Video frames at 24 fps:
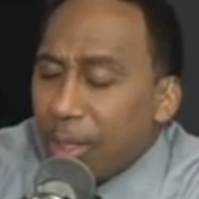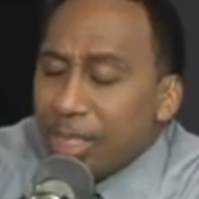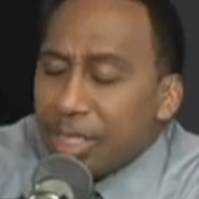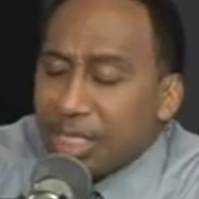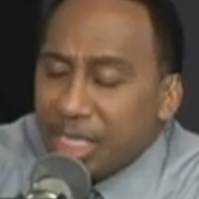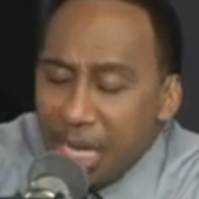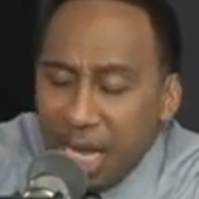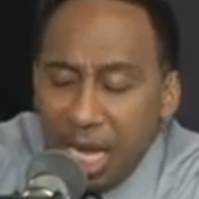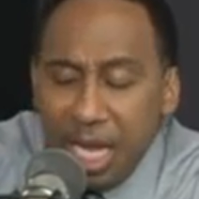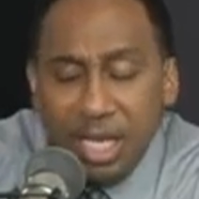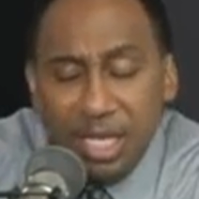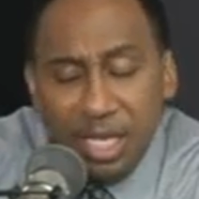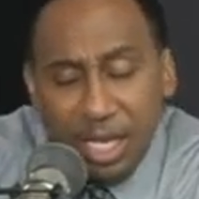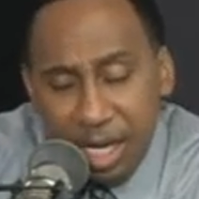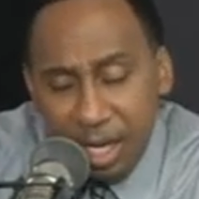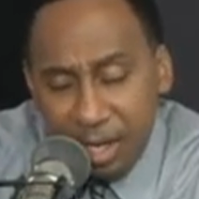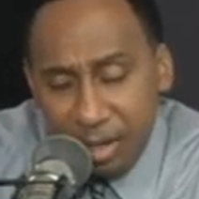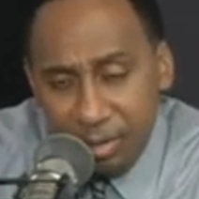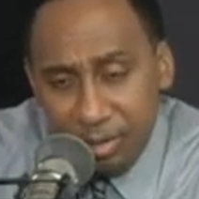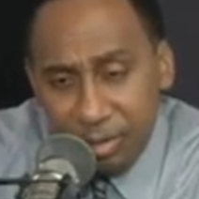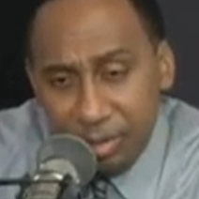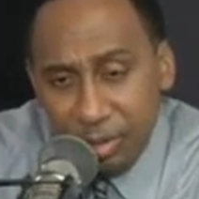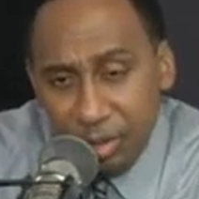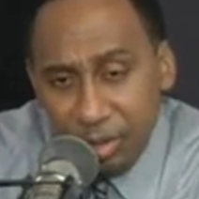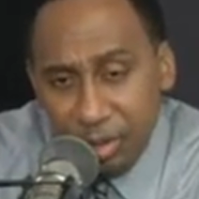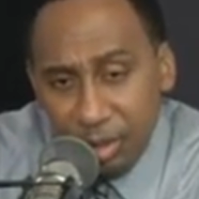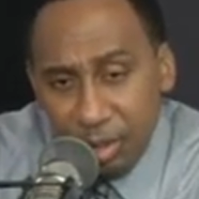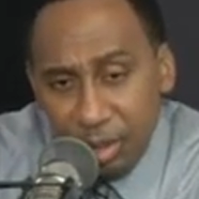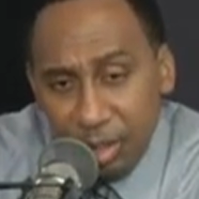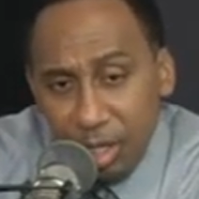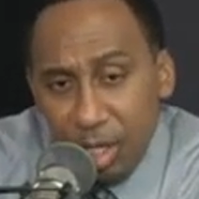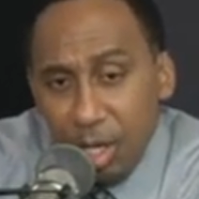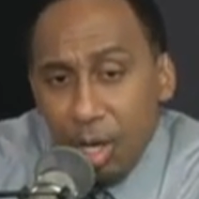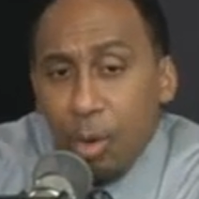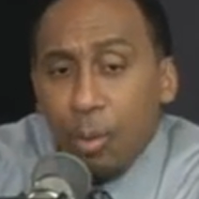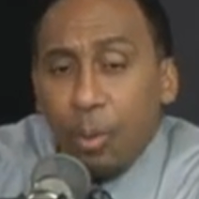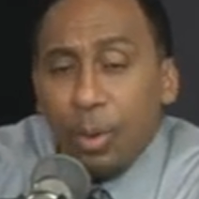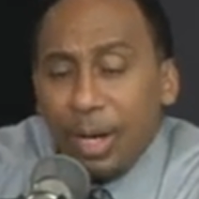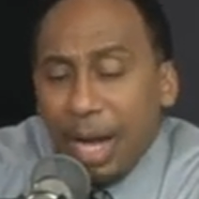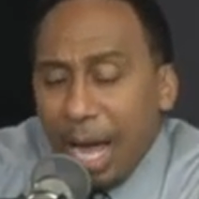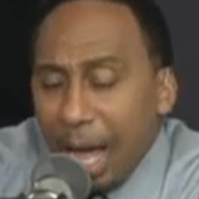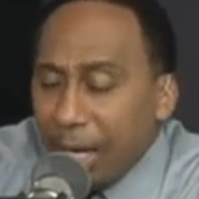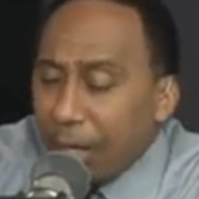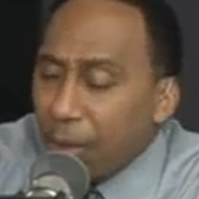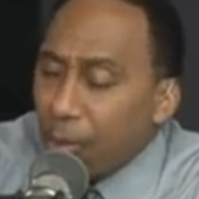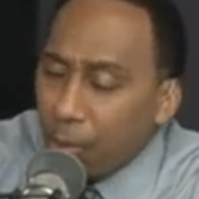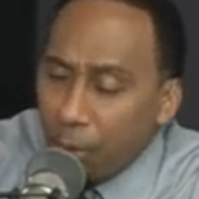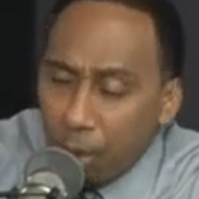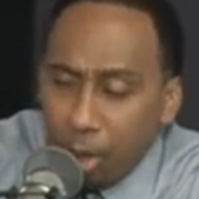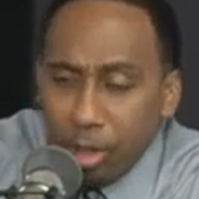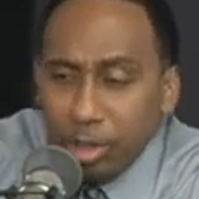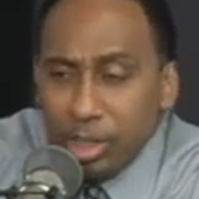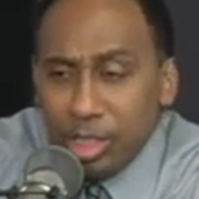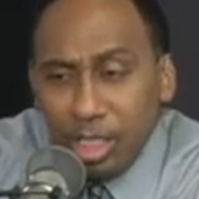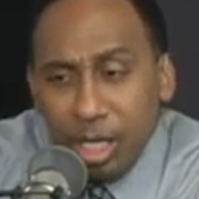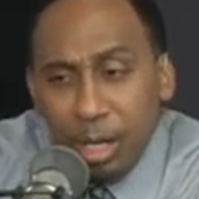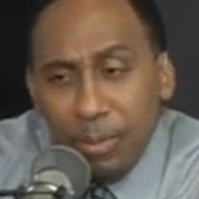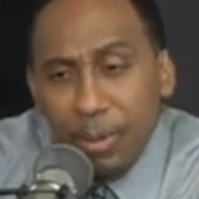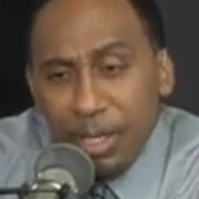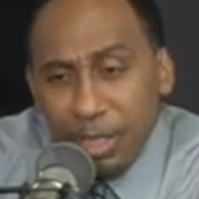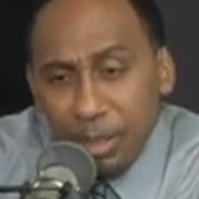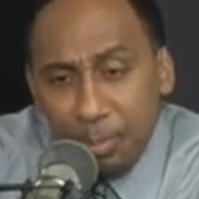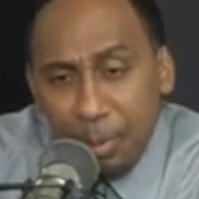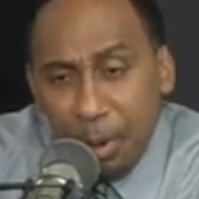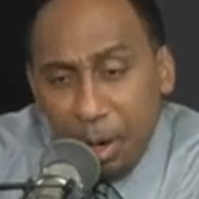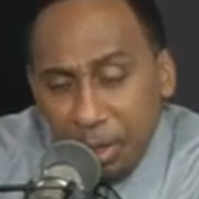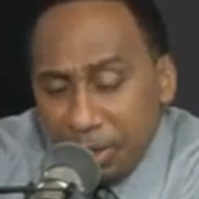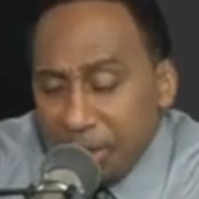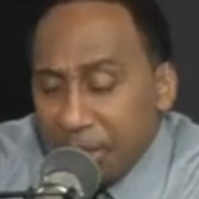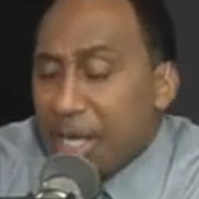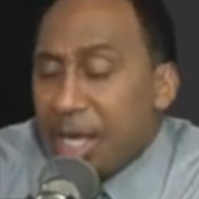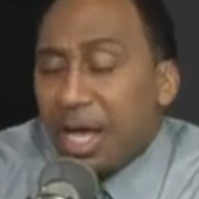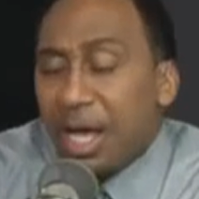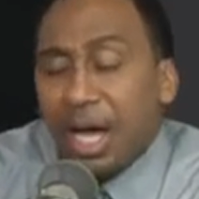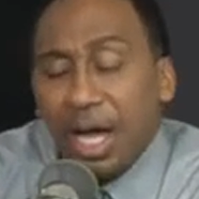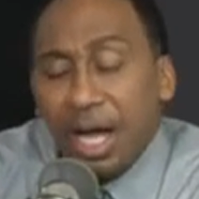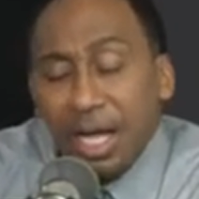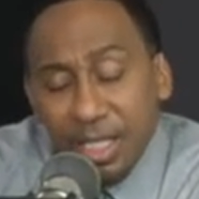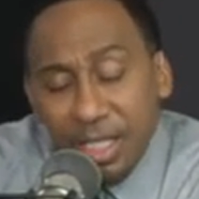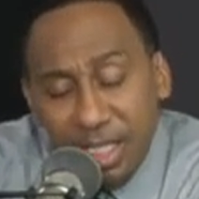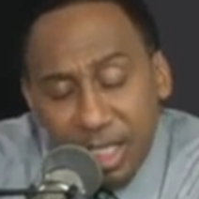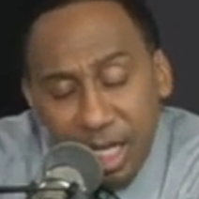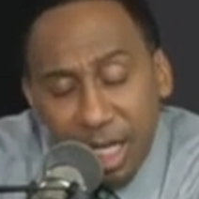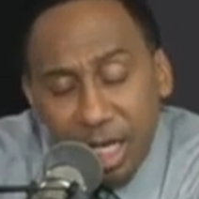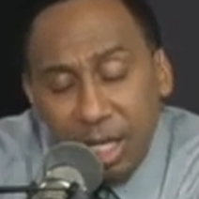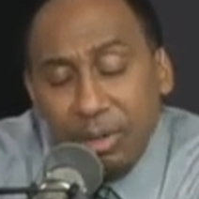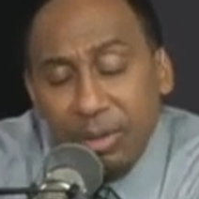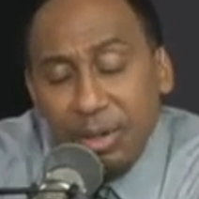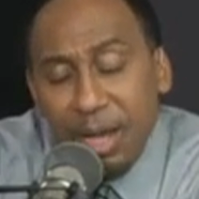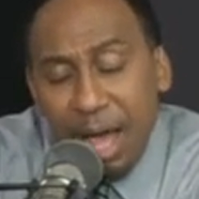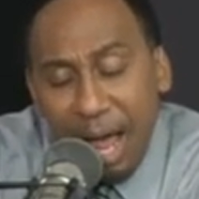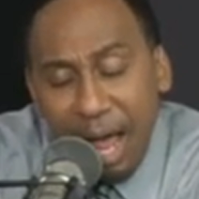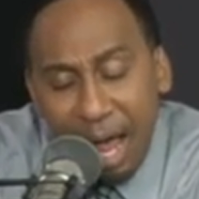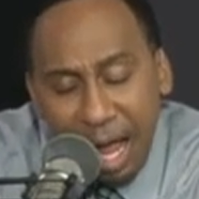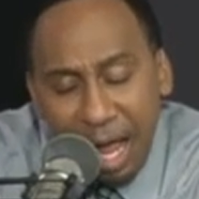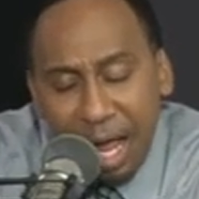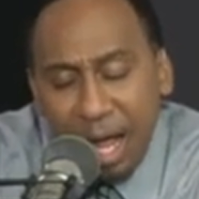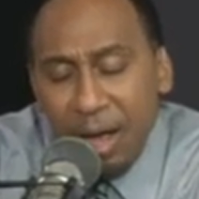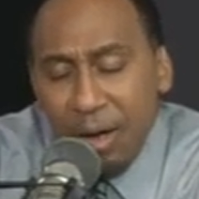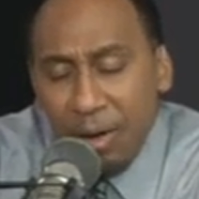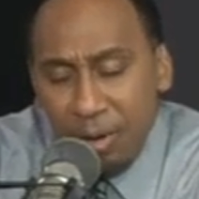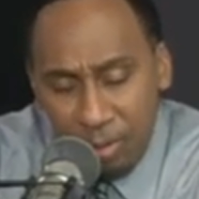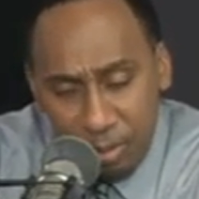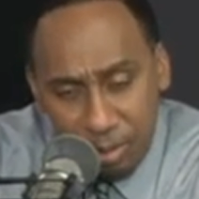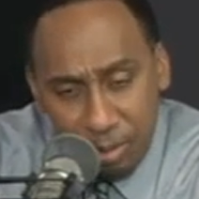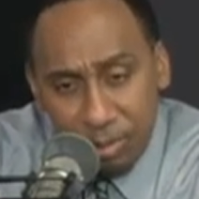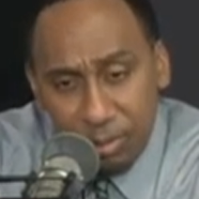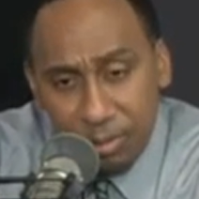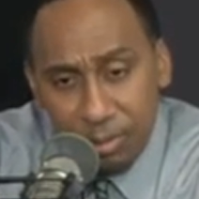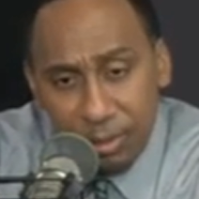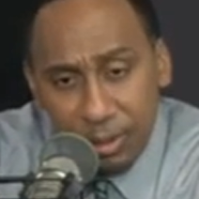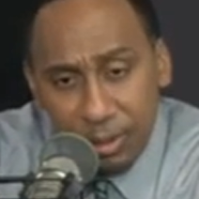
gone 10 years without a World Series berth until now.